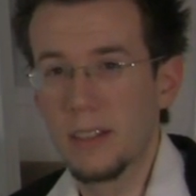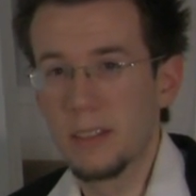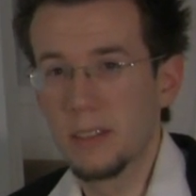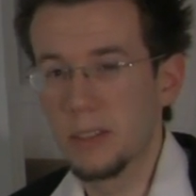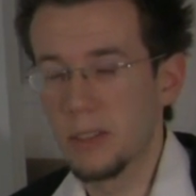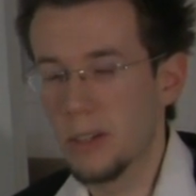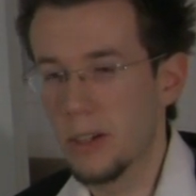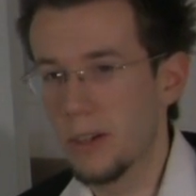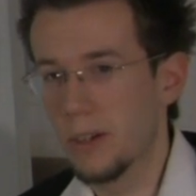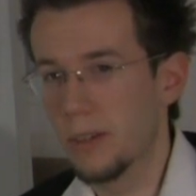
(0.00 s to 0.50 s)

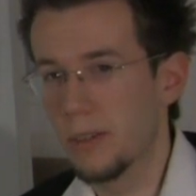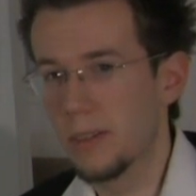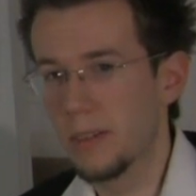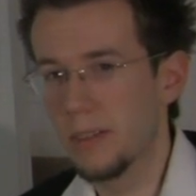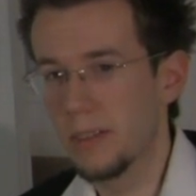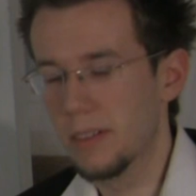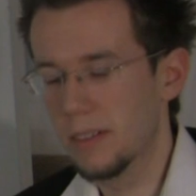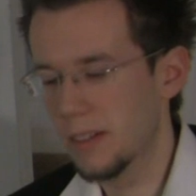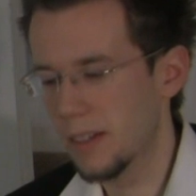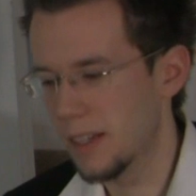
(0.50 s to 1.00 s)
So
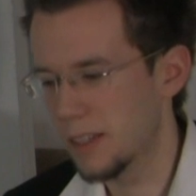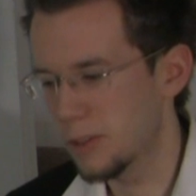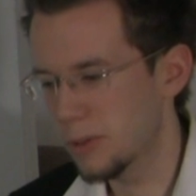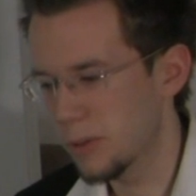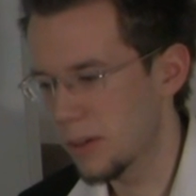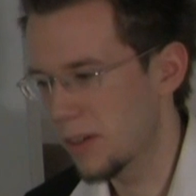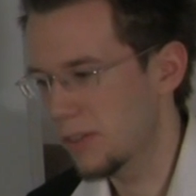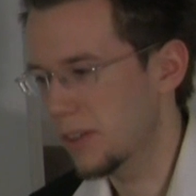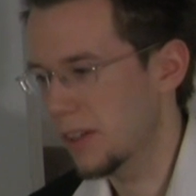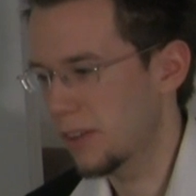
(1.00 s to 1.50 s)
it's
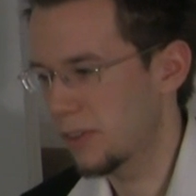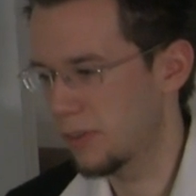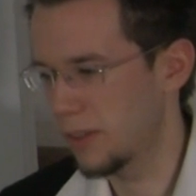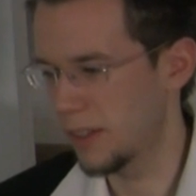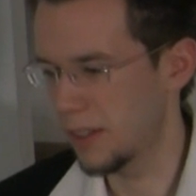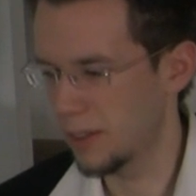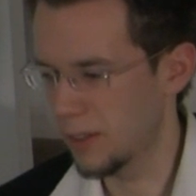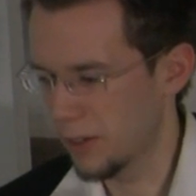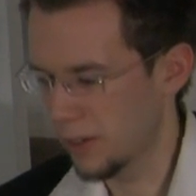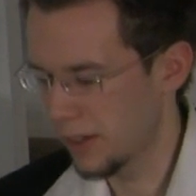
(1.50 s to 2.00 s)
sort of like
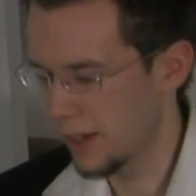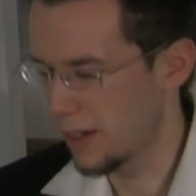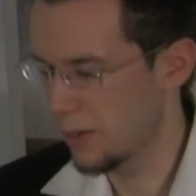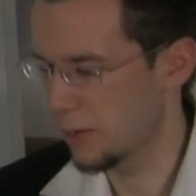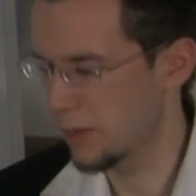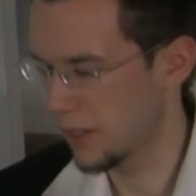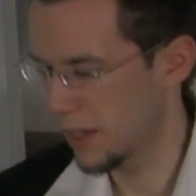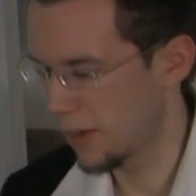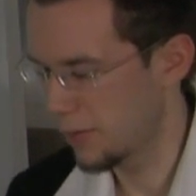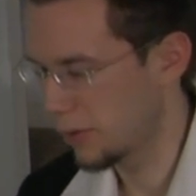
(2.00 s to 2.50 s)
fitting, okay,
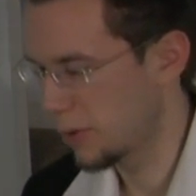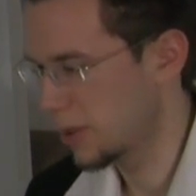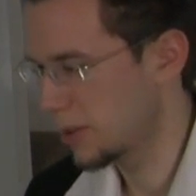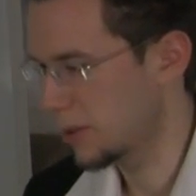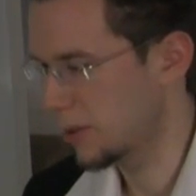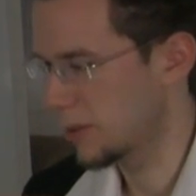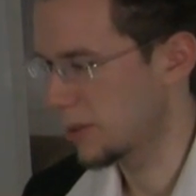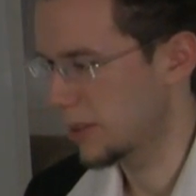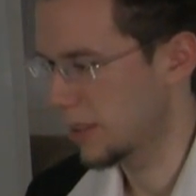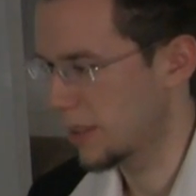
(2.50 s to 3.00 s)
well that voice
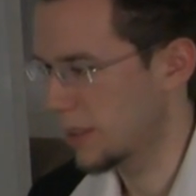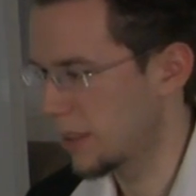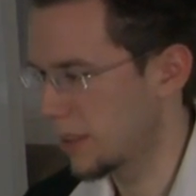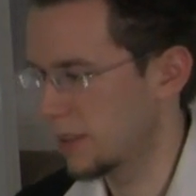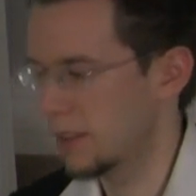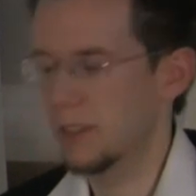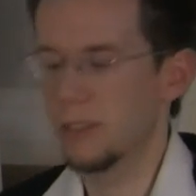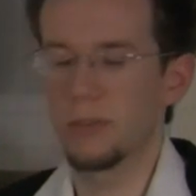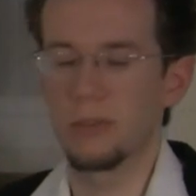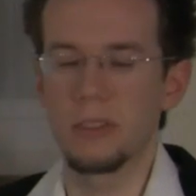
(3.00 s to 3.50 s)
goes there,
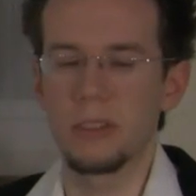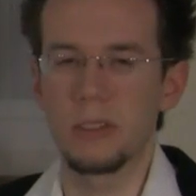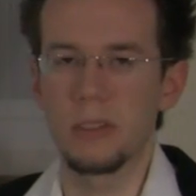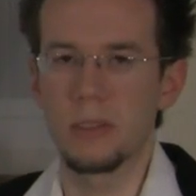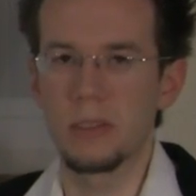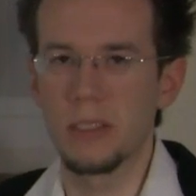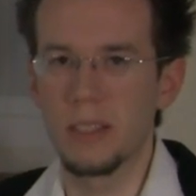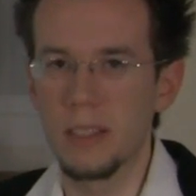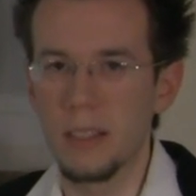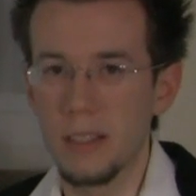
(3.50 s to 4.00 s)
and this voice
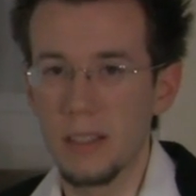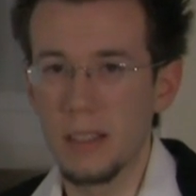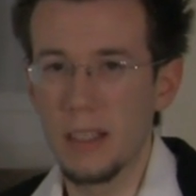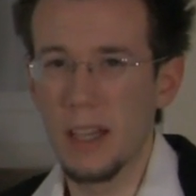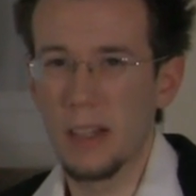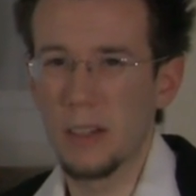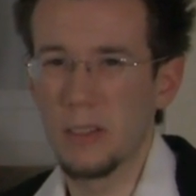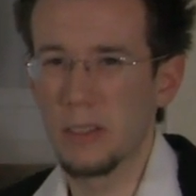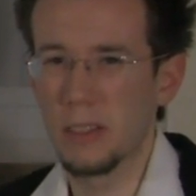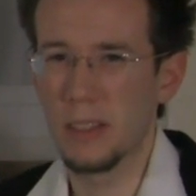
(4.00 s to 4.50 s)
goes there, and
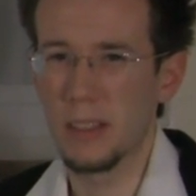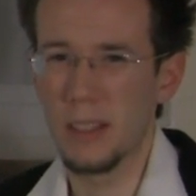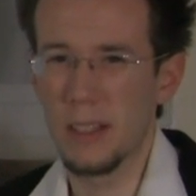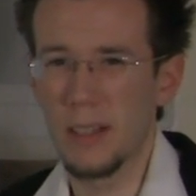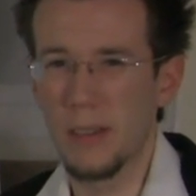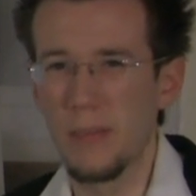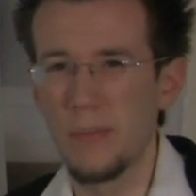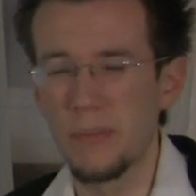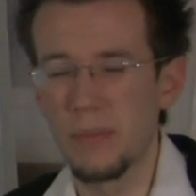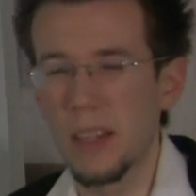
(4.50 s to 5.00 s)
that goes
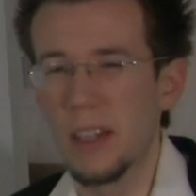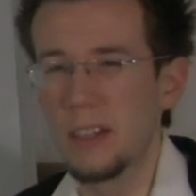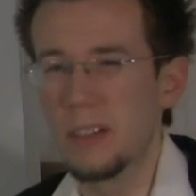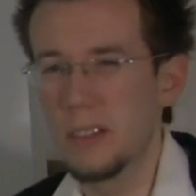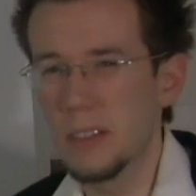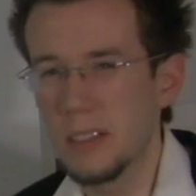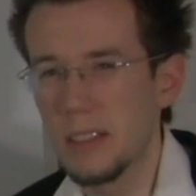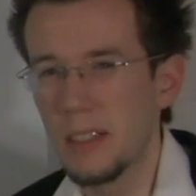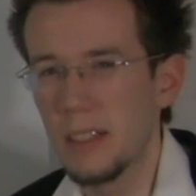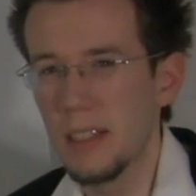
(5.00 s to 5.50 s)
there. And
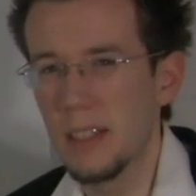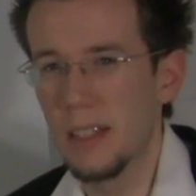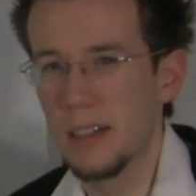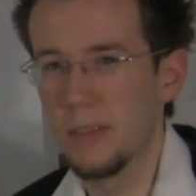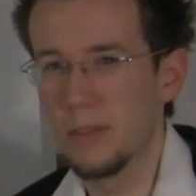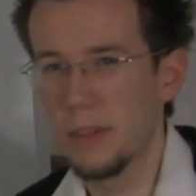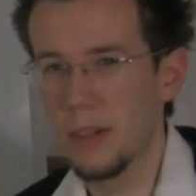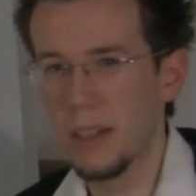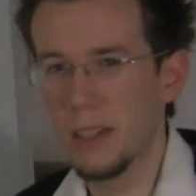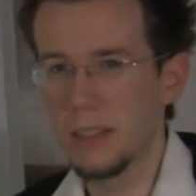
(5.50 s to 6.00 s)
you'll see
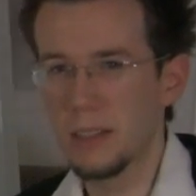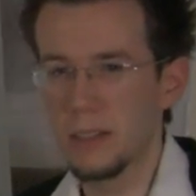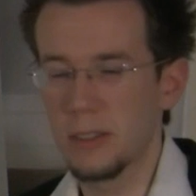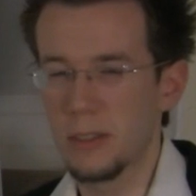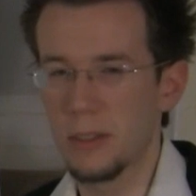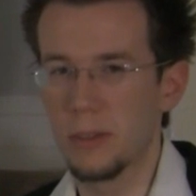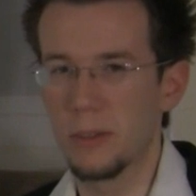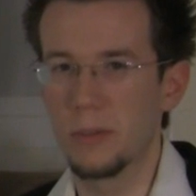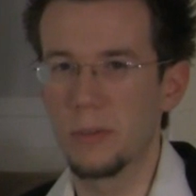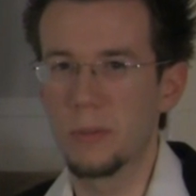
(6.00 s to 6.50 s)
very
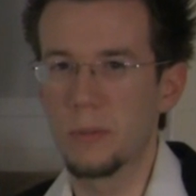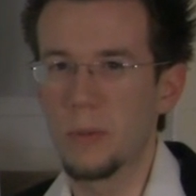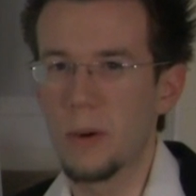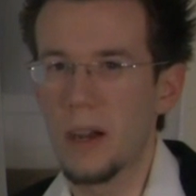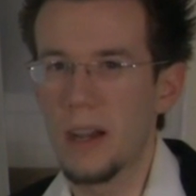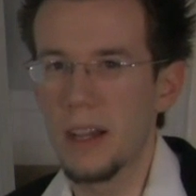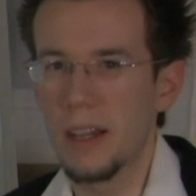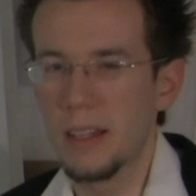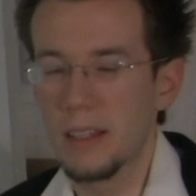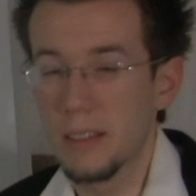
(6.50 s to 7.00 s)
soon
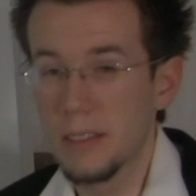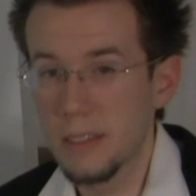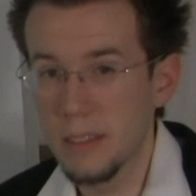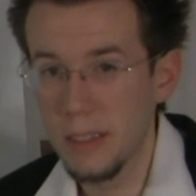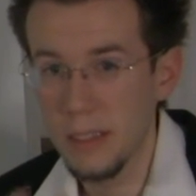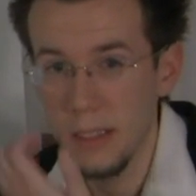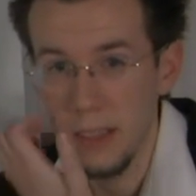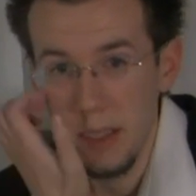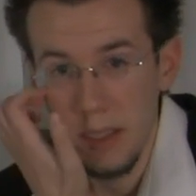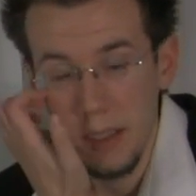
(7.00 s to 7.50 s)
why it
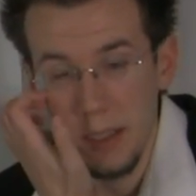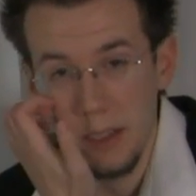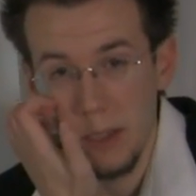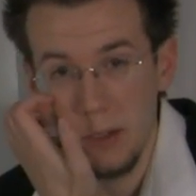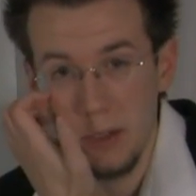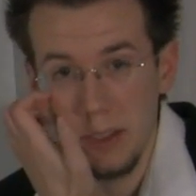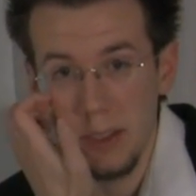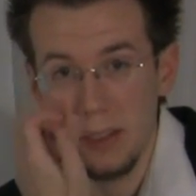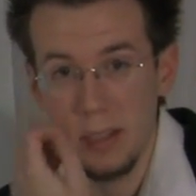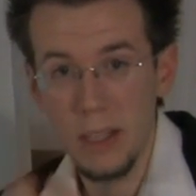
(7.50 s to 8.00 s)

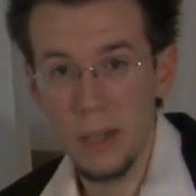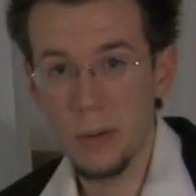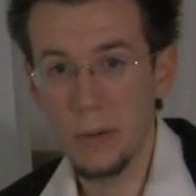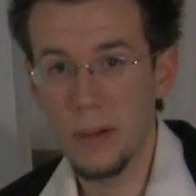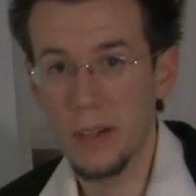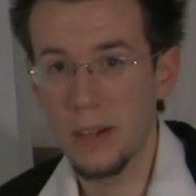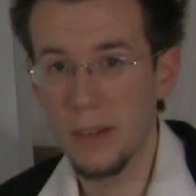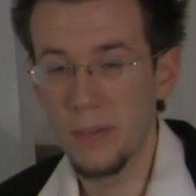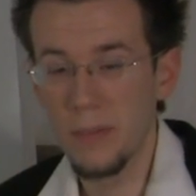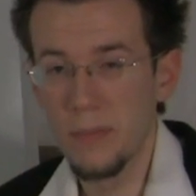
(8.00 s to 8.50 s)
goes out that
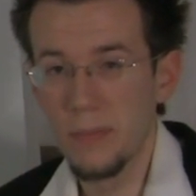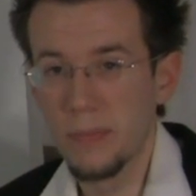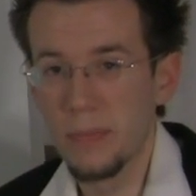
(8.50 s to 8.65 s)
way.